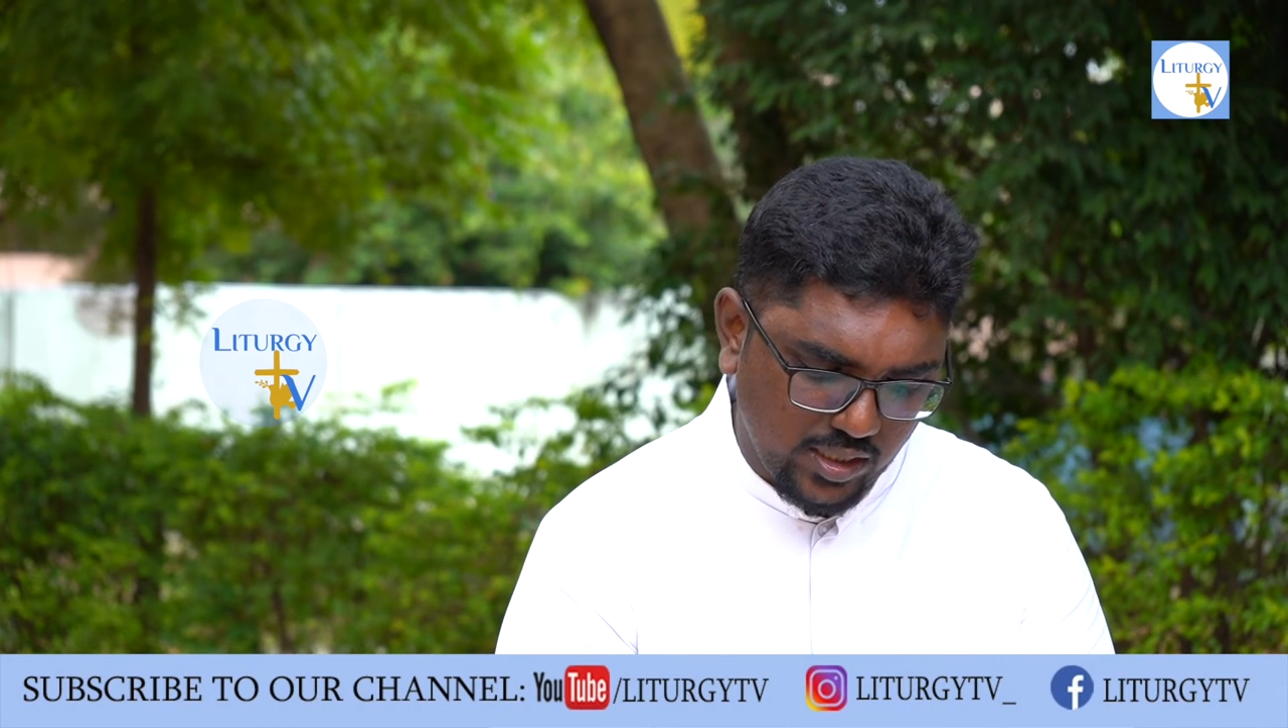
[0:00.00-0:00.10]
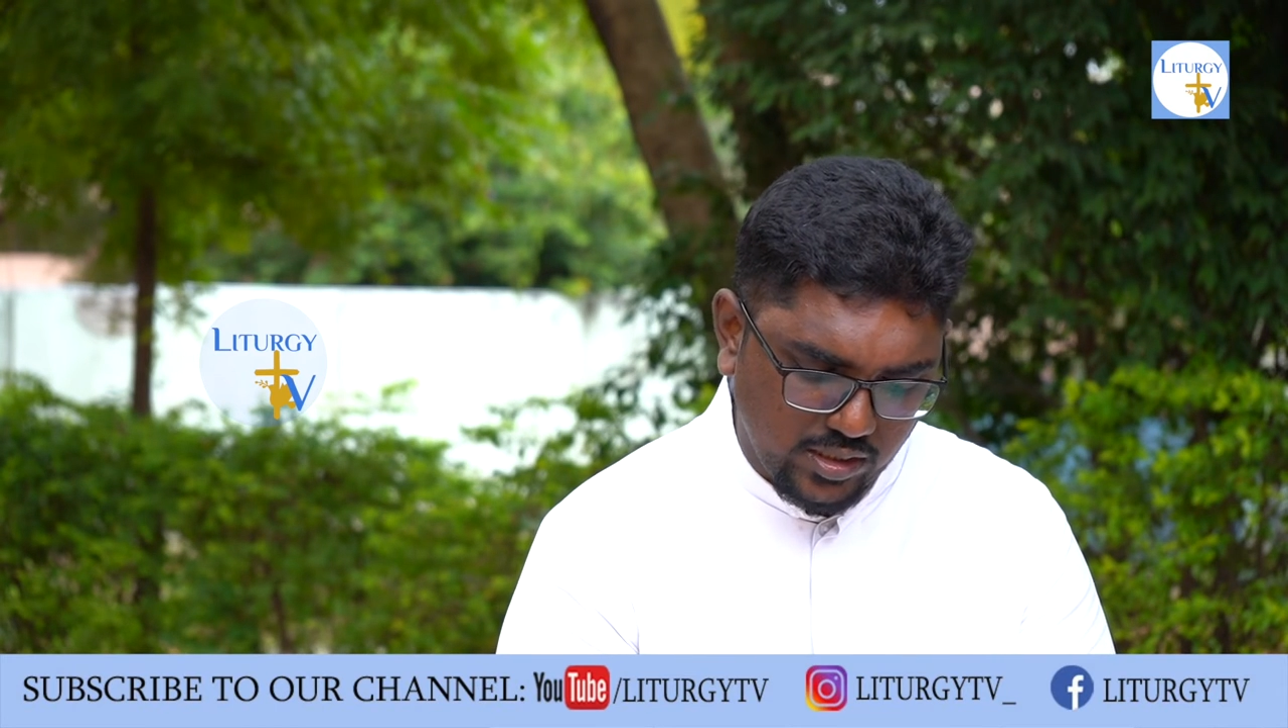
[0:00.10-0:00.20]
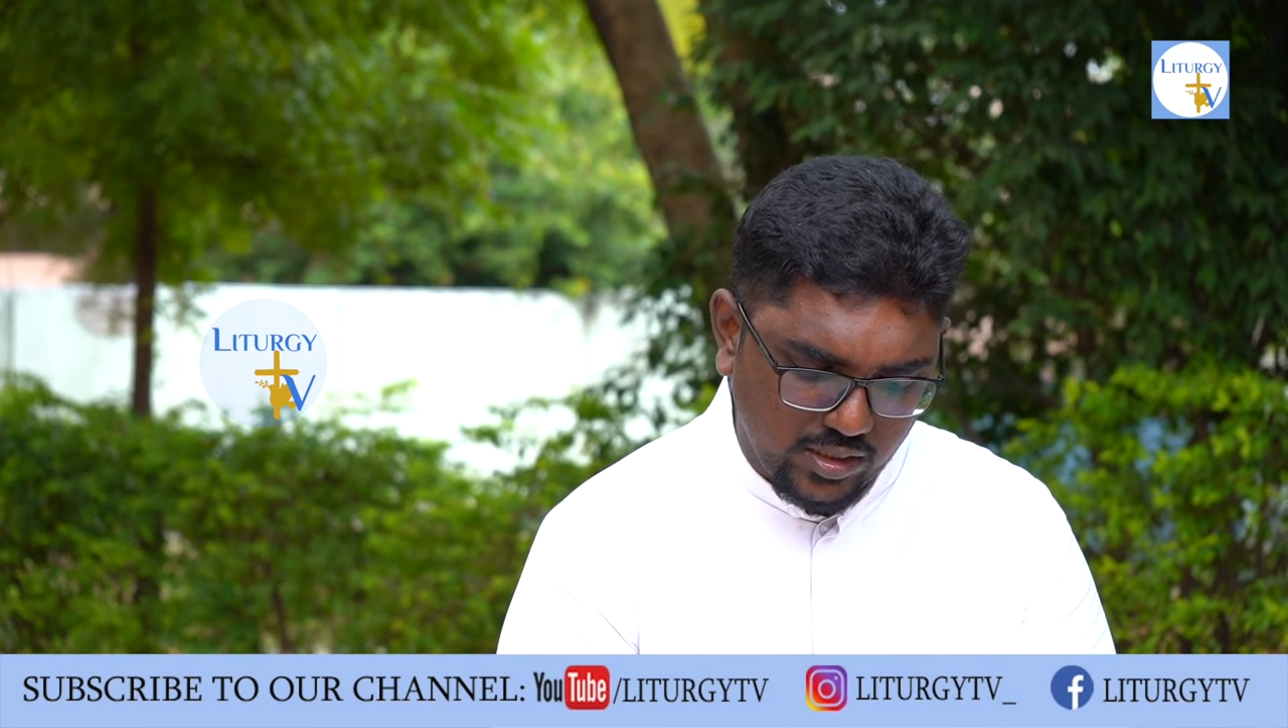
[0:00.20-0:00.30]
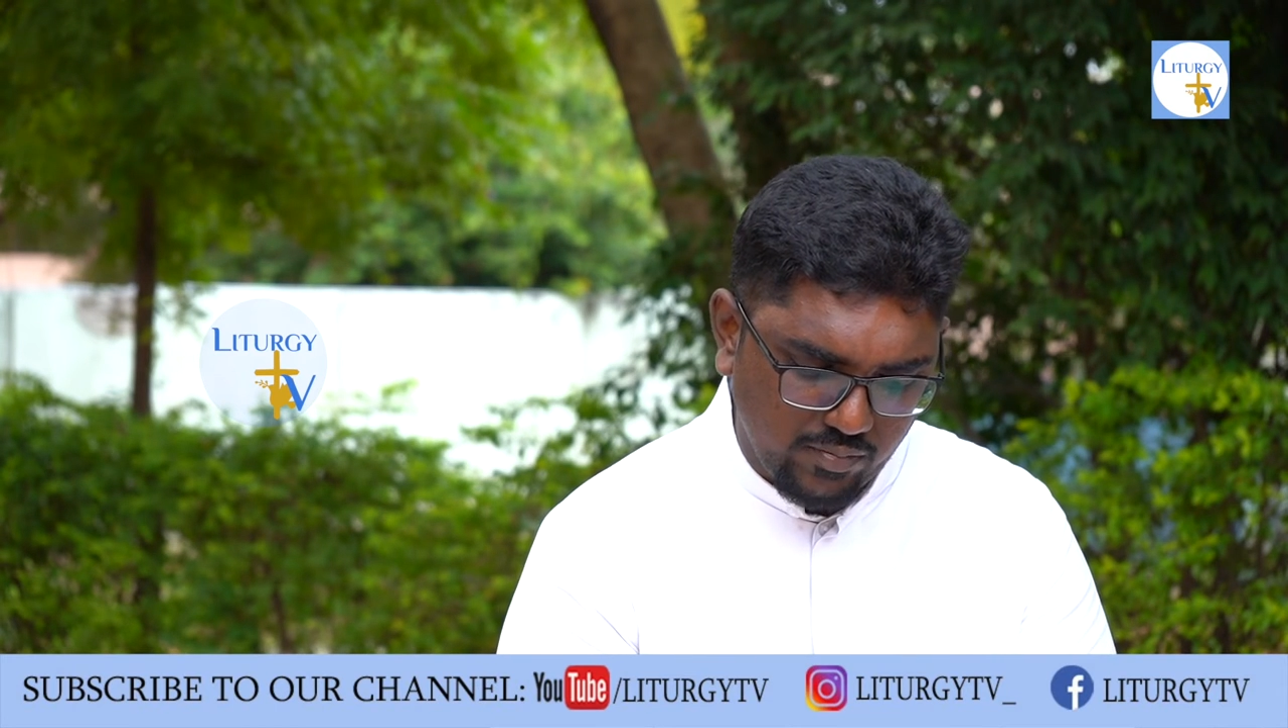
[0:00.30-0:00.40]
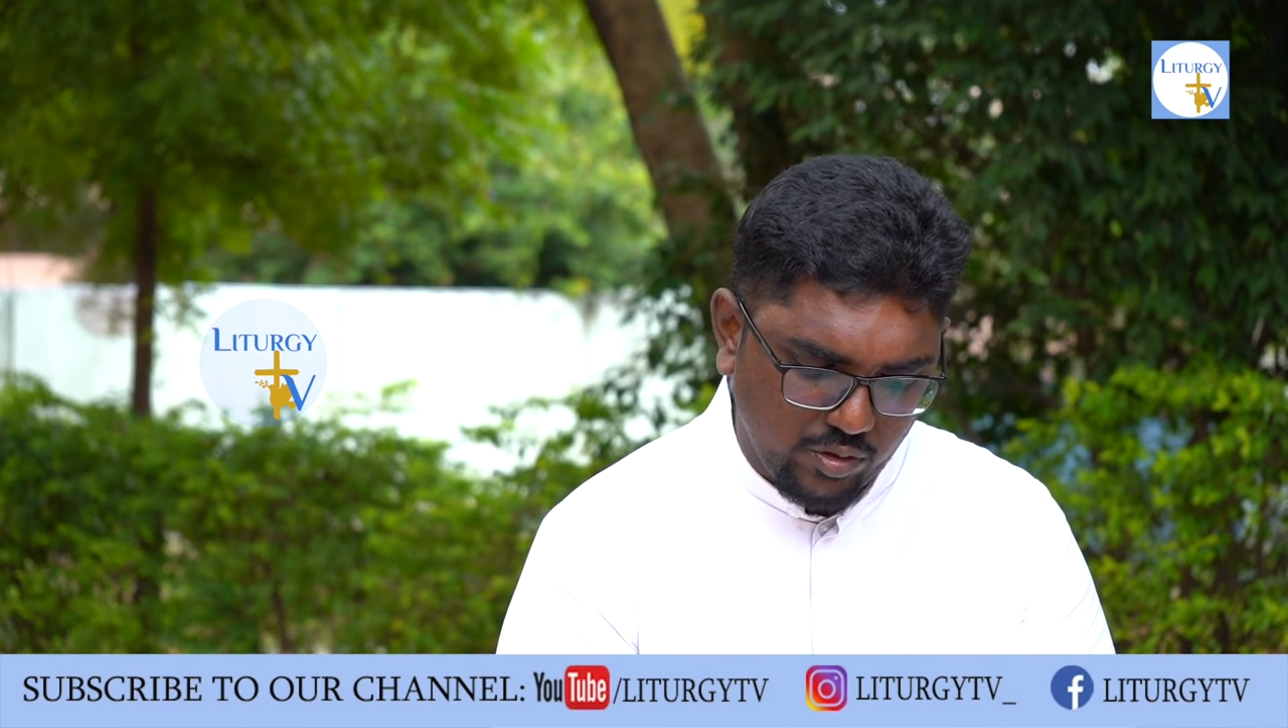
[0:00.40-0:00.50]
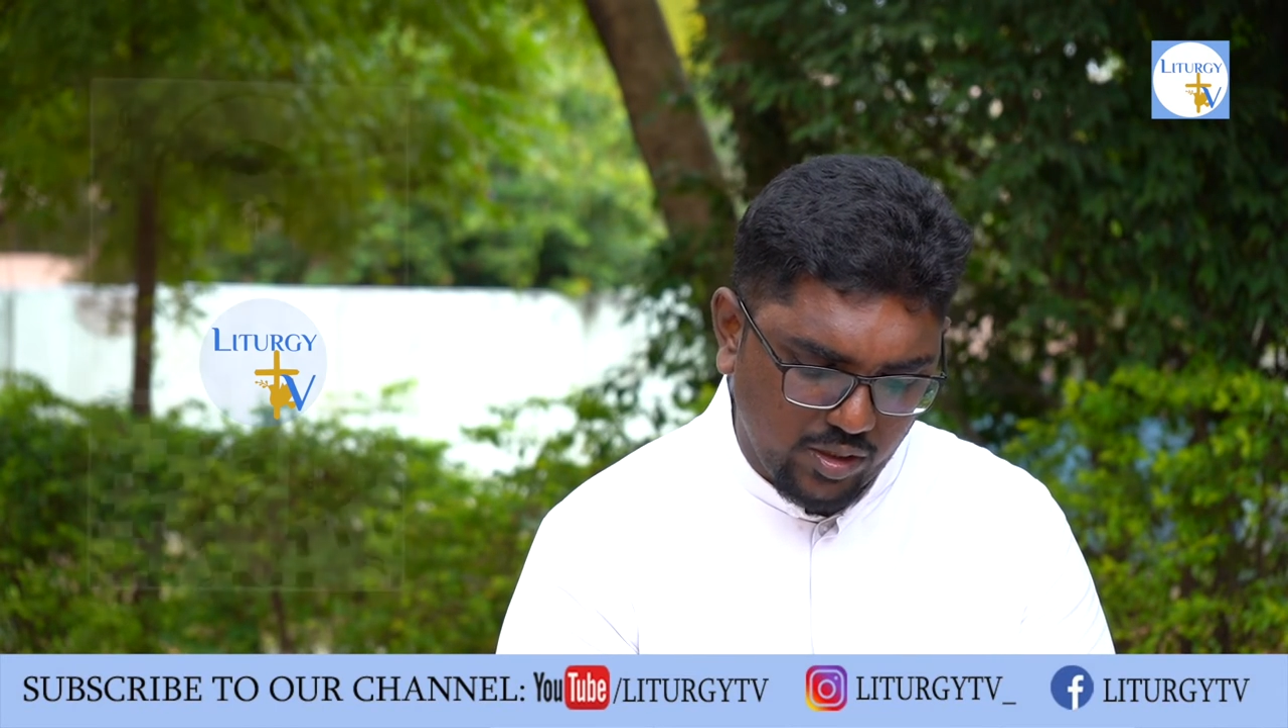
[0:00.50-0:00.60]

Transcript: custom